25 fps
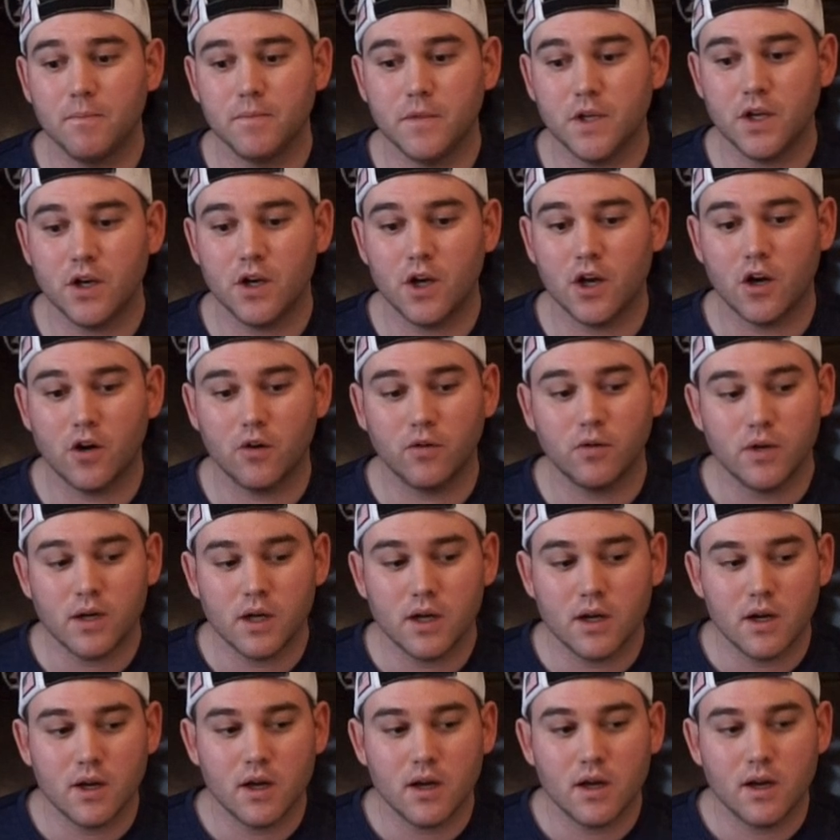you know,
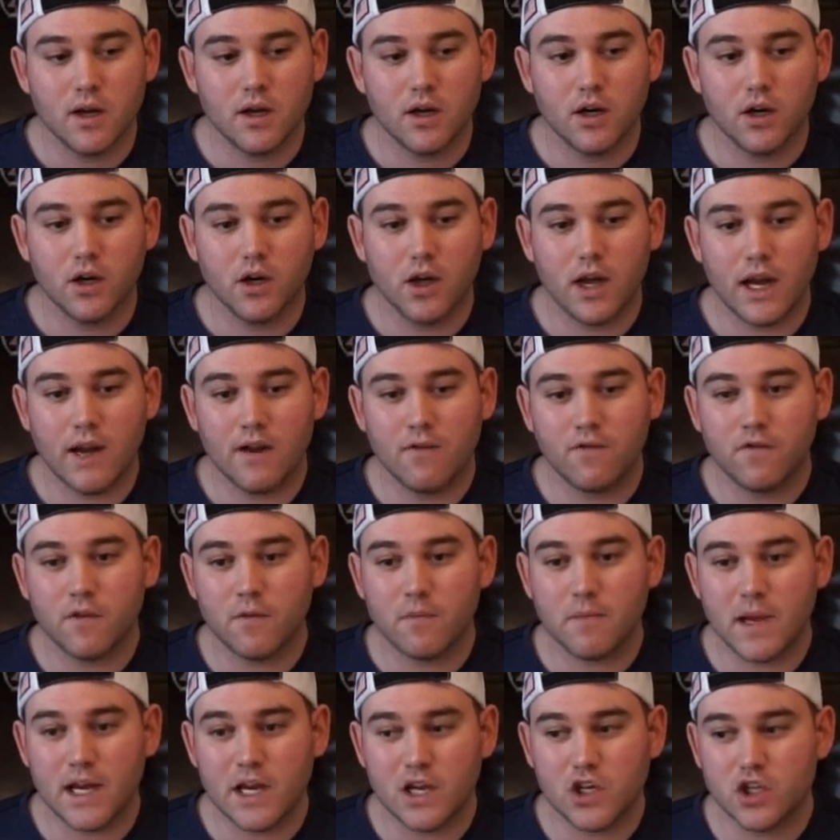
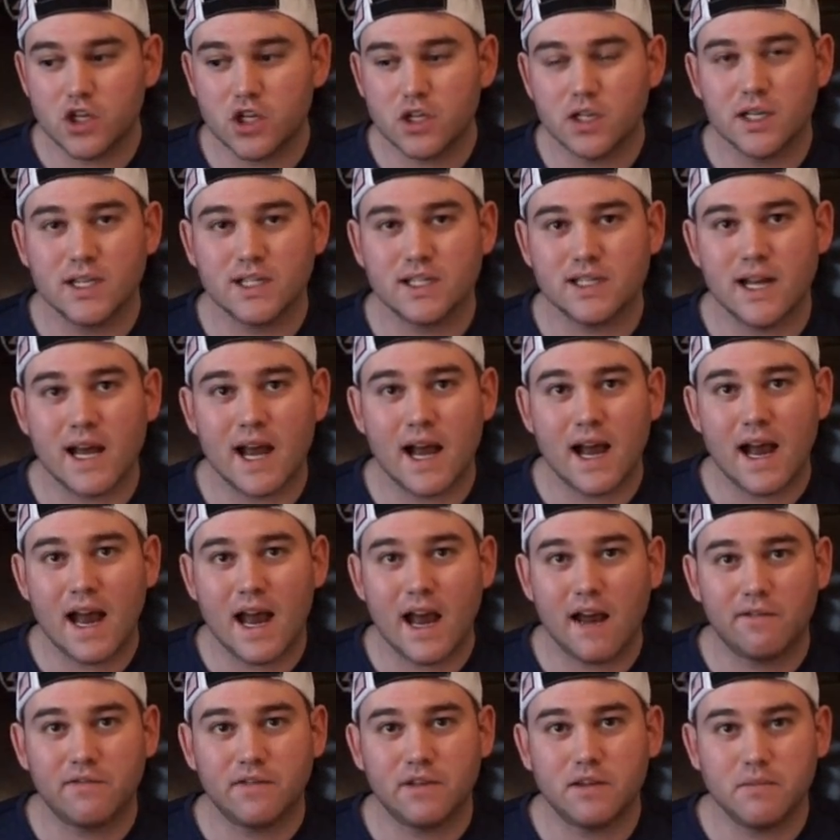information does not
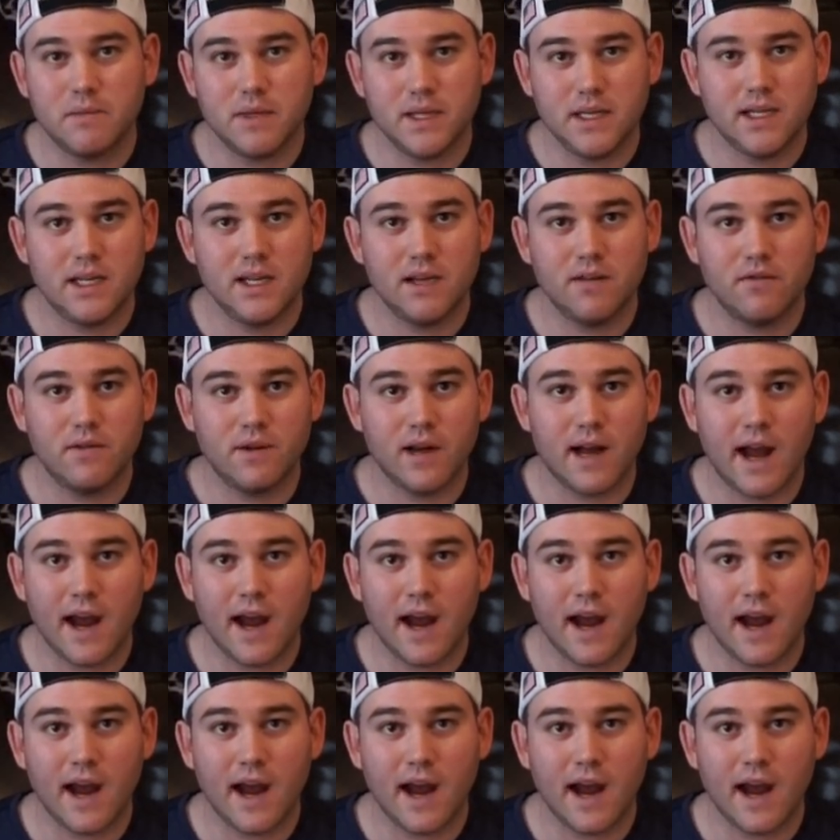have to be given.